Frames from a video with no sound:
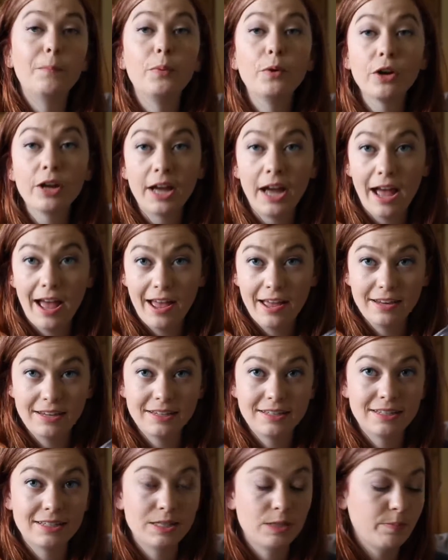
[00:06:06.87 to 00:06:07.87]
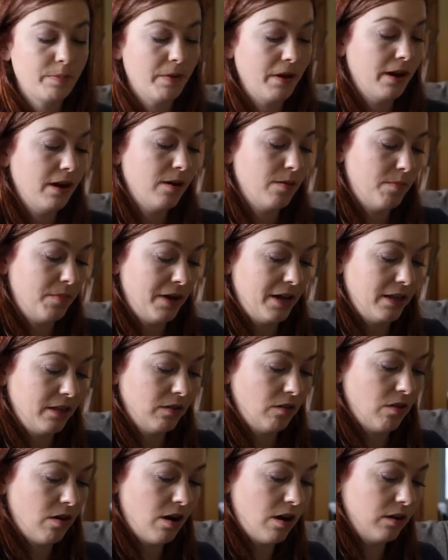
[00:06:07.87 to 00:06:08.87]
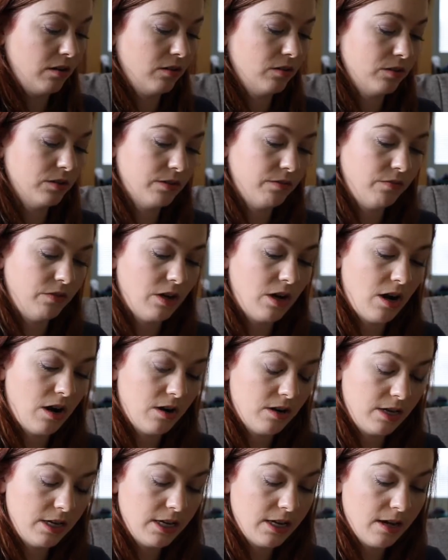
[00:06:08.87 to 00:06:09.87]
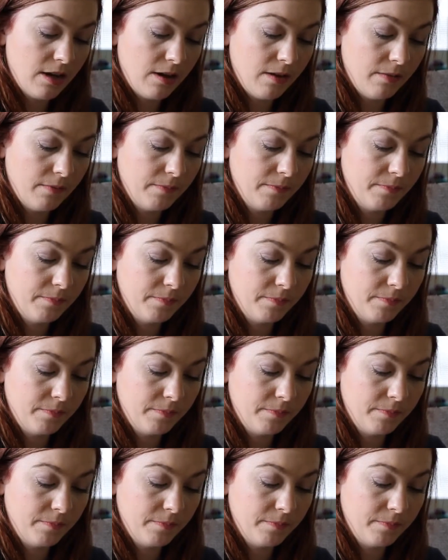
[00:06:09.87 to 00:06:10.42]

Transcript: bookends inspired by the Chronicles of Narnia.